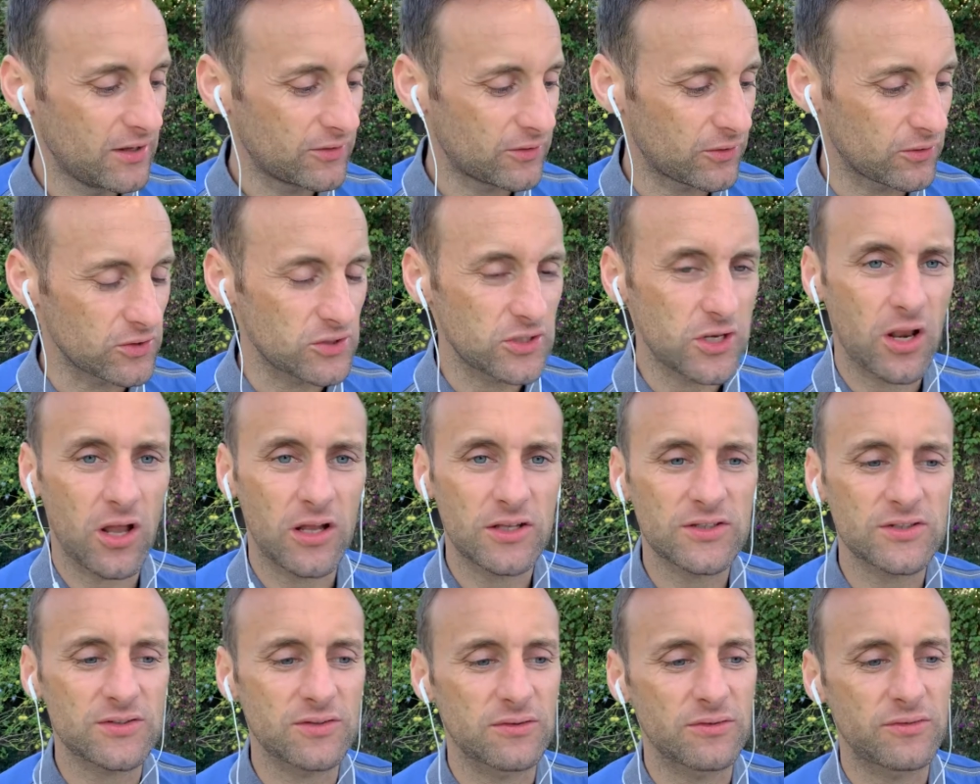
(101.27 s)
There's
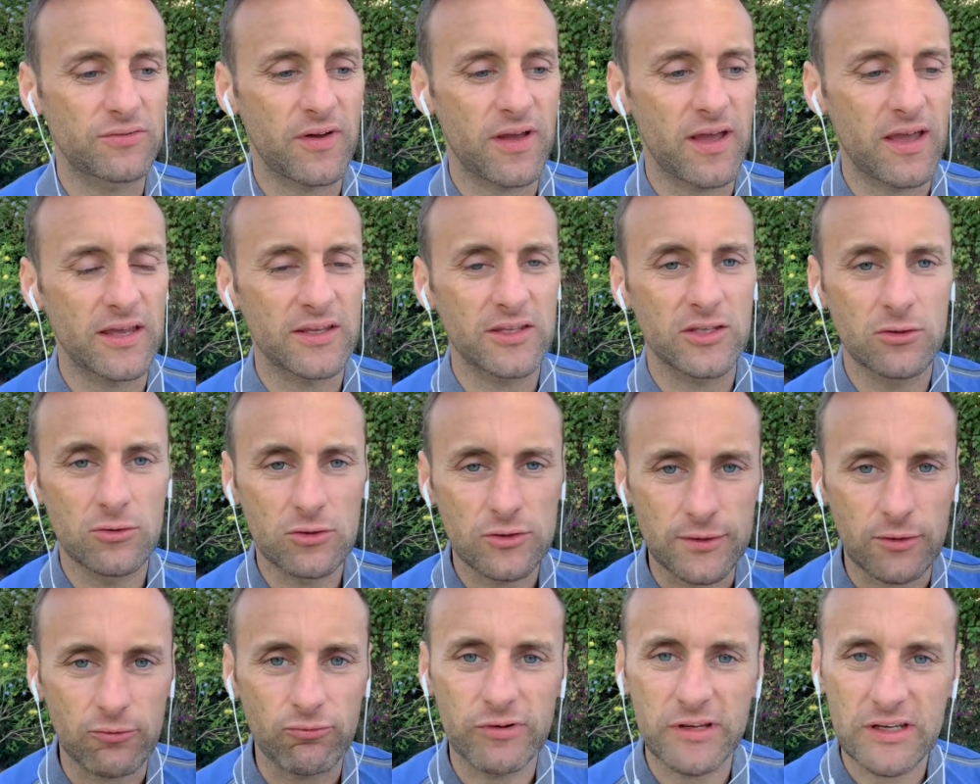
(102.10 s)
lots of
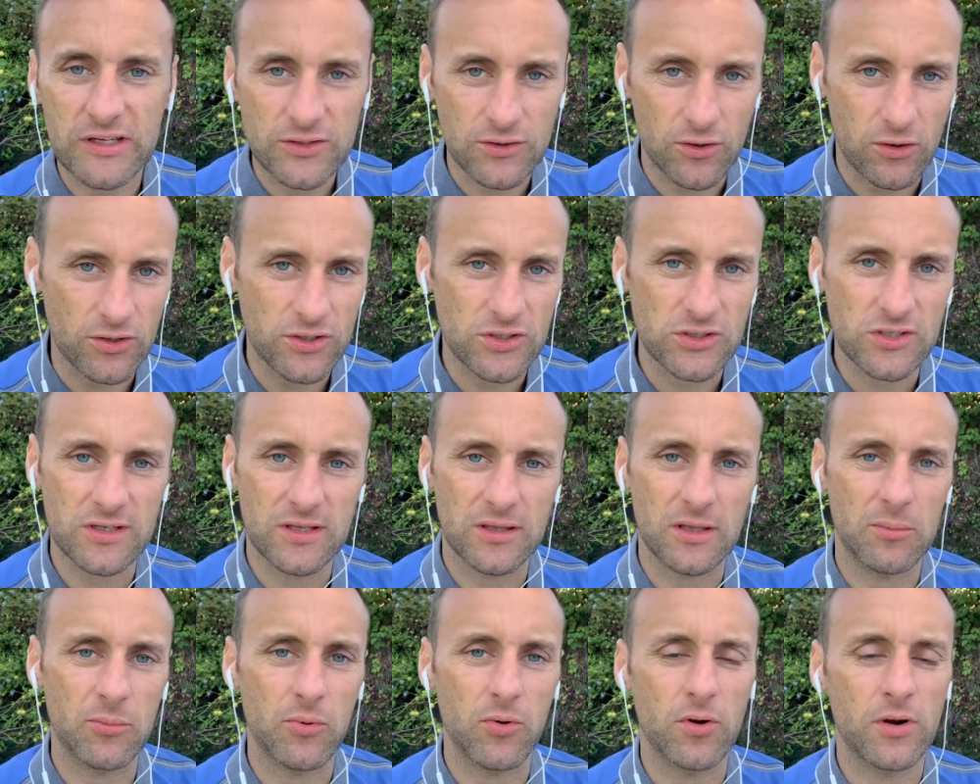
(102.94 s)
useful resources
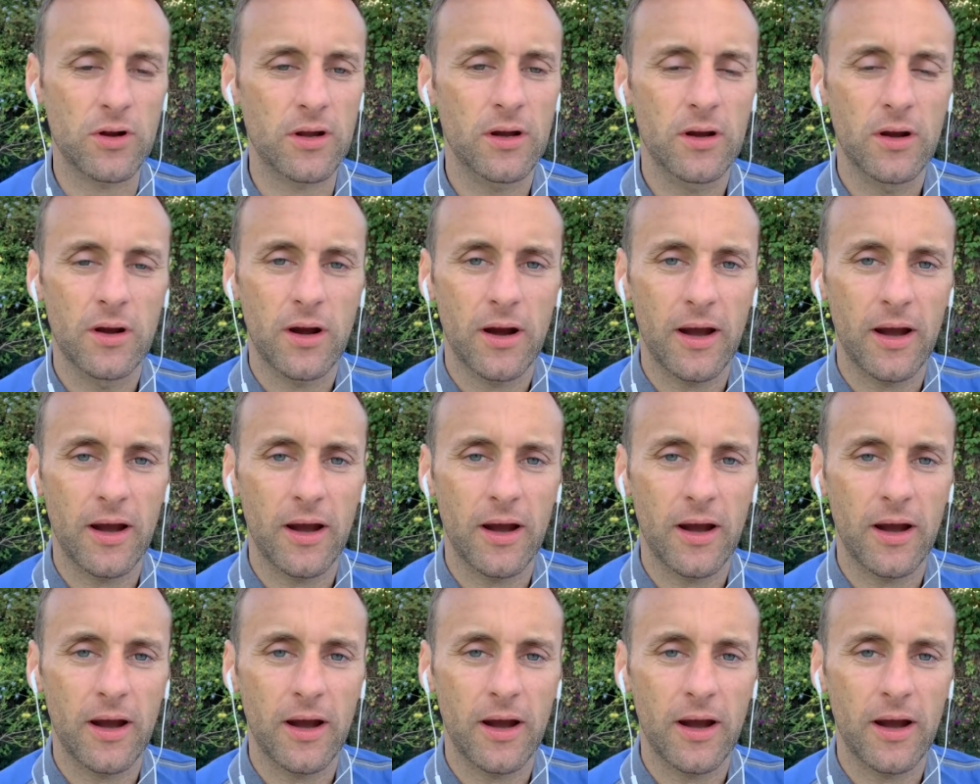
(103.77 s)
in the book.